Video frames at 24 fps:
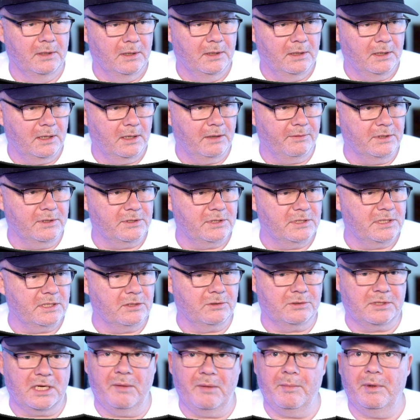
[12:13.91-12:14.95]
This is
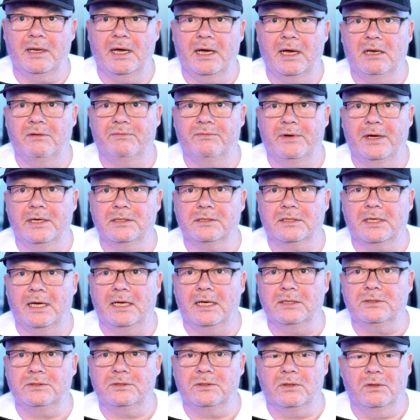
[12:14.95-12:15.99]
entertainment, not advice,
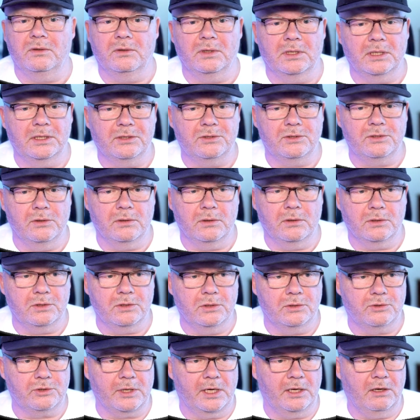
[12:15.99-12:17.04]
guys. So if you
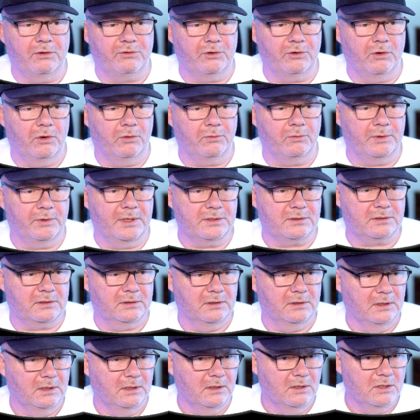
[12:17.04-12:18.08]
trade at your own risk,
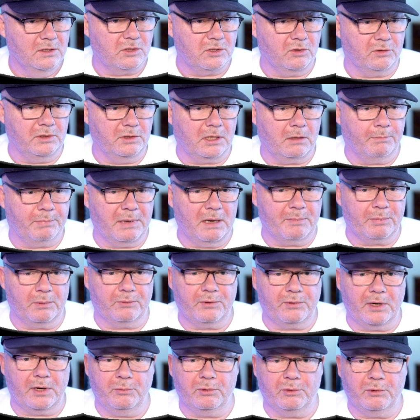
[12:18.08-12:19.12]
certainly could paper
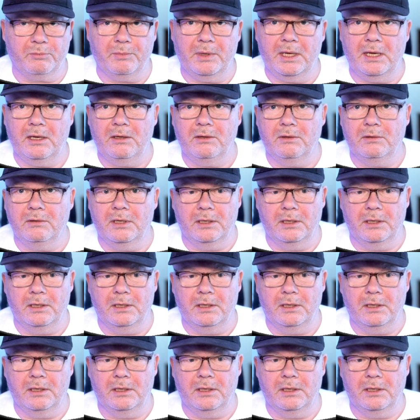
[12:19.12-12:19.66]
trade with me.